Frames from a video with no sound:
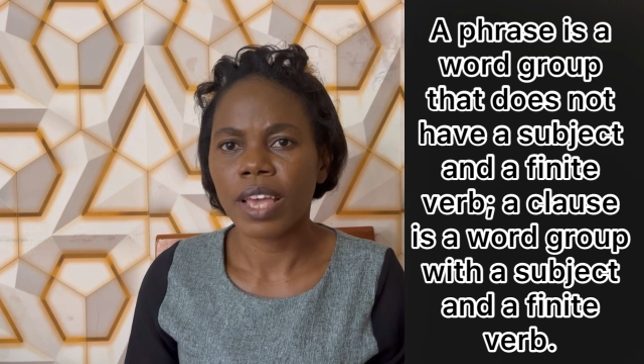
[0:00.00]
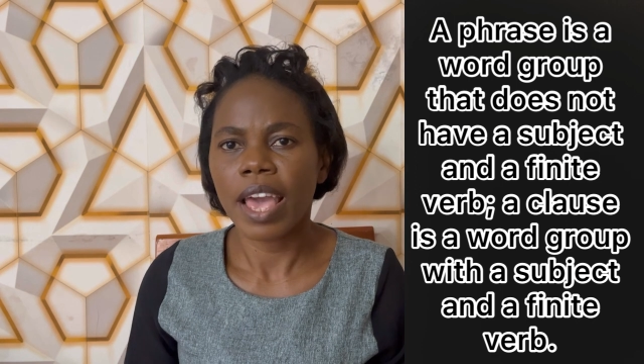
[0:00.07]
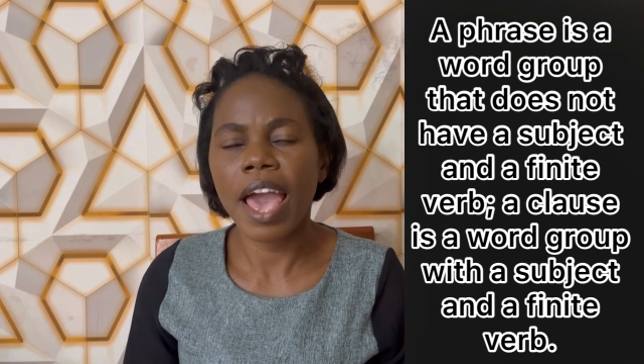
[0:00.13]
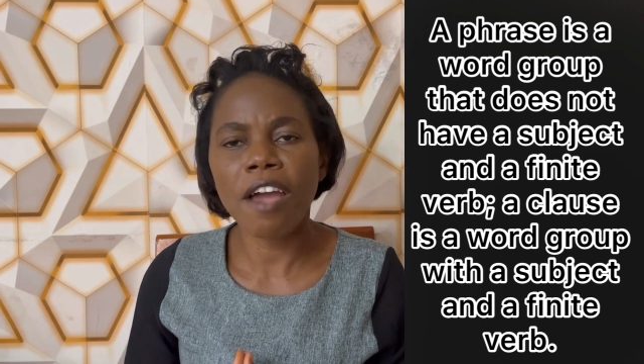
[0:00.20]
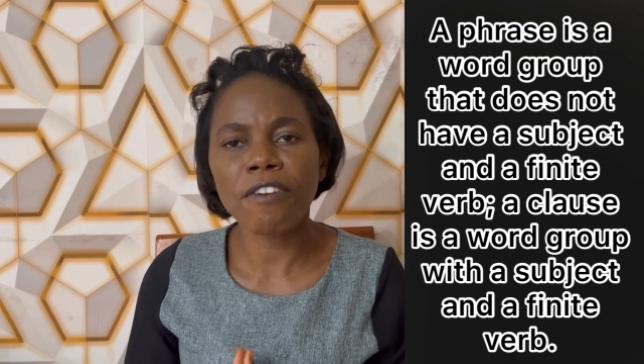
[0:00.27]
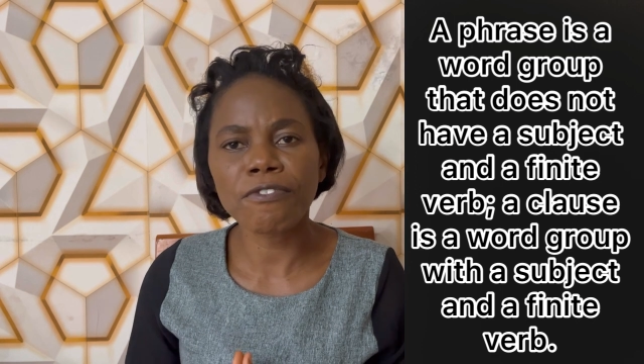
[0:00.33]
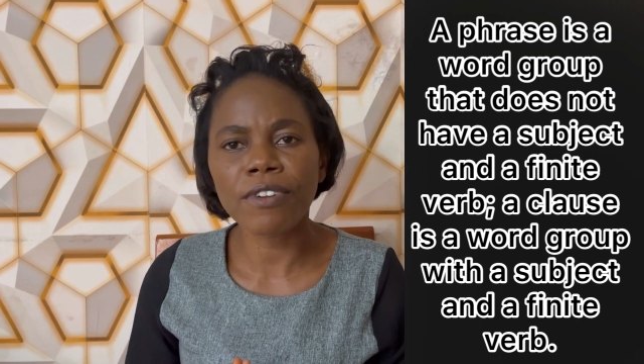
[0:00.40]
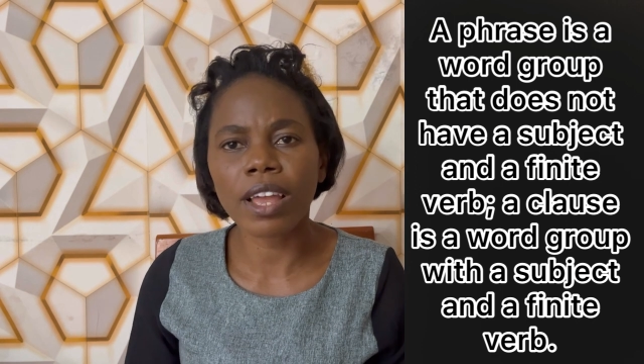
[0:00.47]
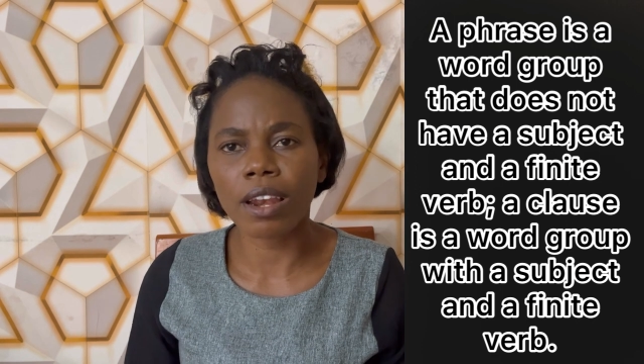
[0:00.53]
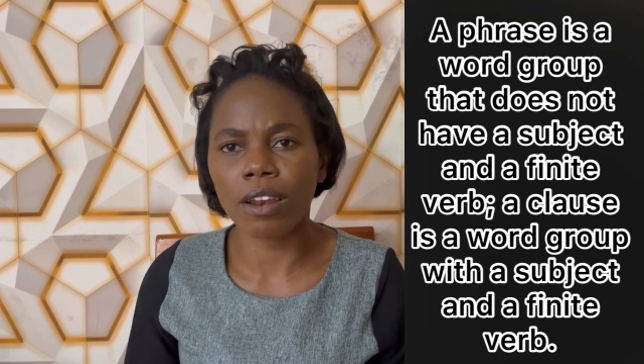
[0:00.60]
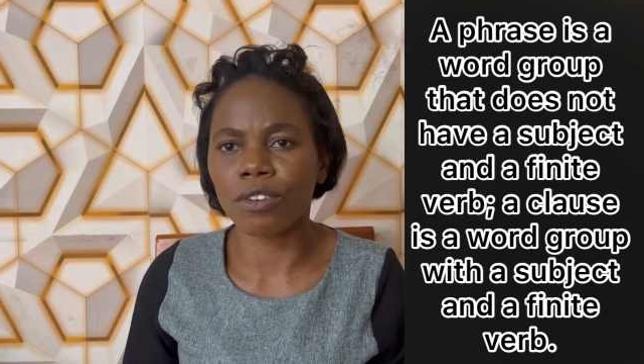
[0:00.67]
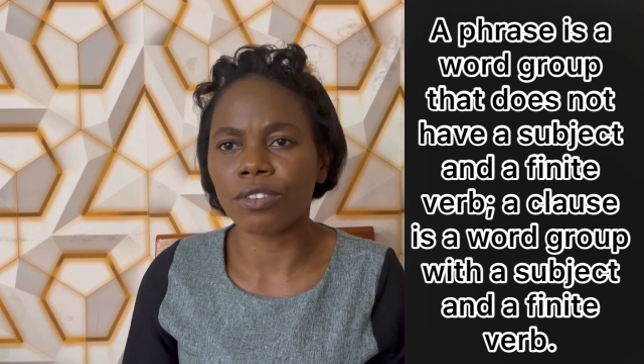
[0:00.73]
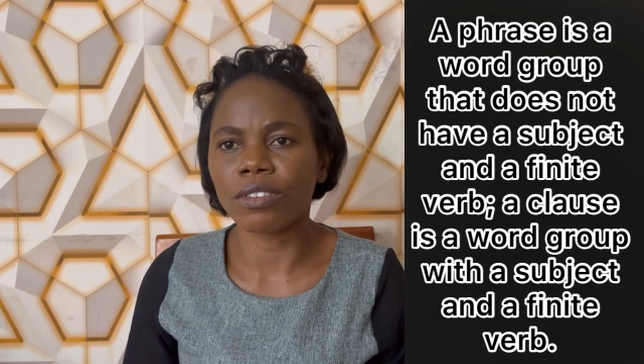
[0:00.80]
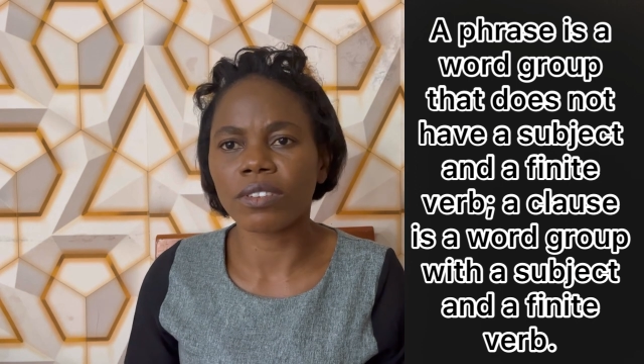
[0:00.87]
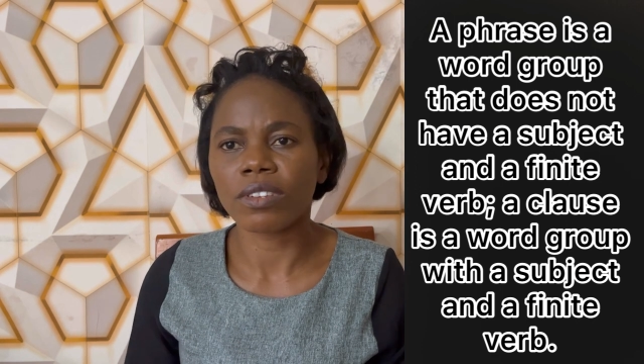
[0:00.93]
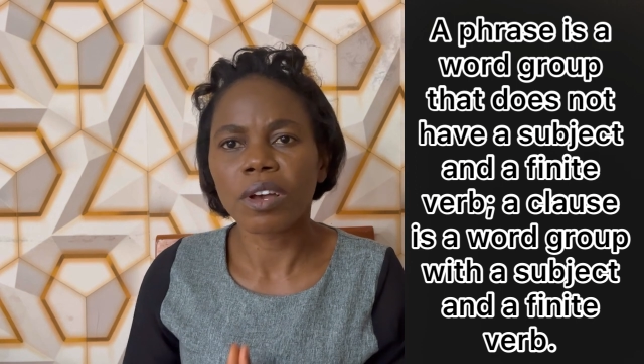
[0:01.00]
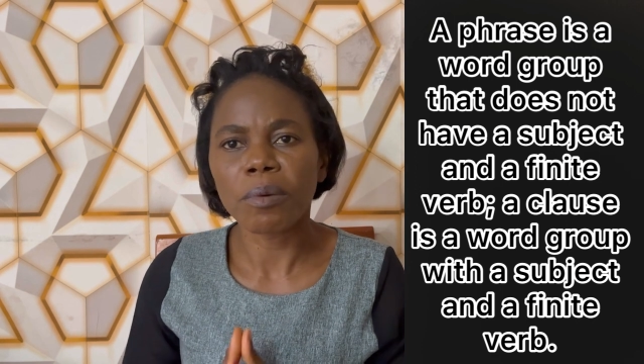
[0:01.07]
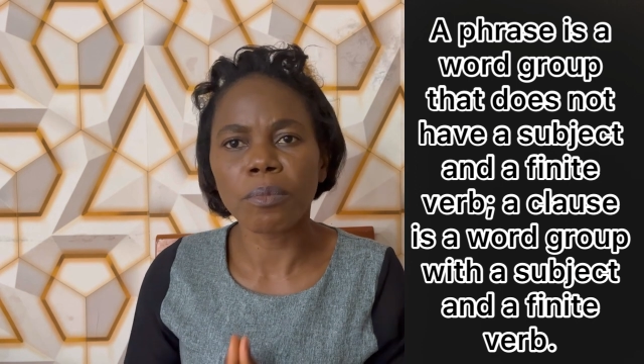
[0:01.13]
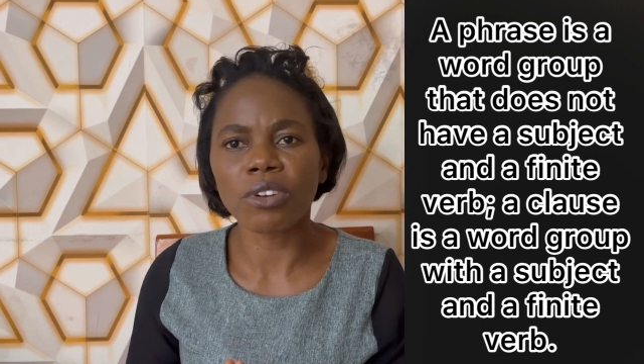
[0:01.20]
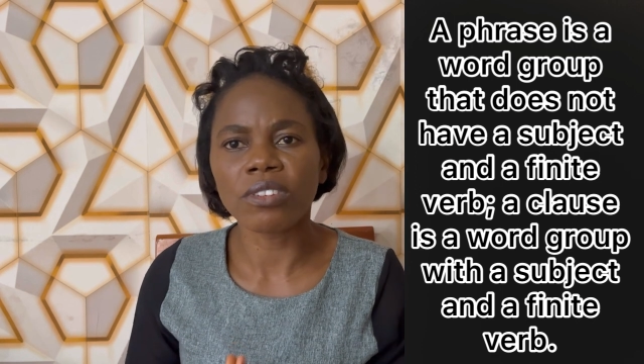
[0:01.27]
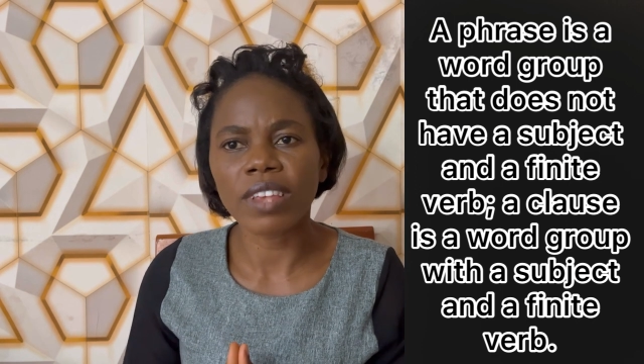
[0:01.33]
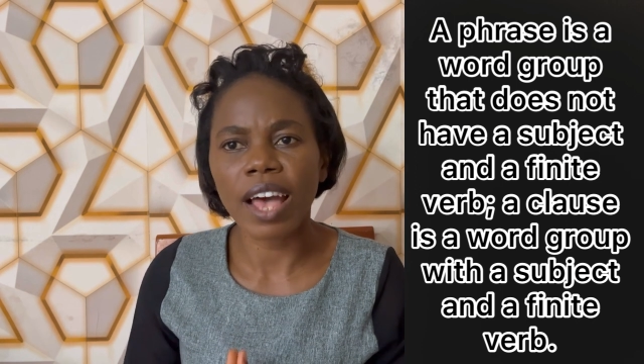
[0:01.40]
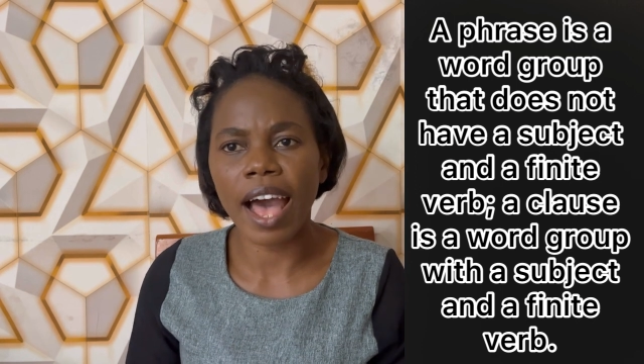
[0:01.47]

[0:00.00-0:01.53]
Every clause must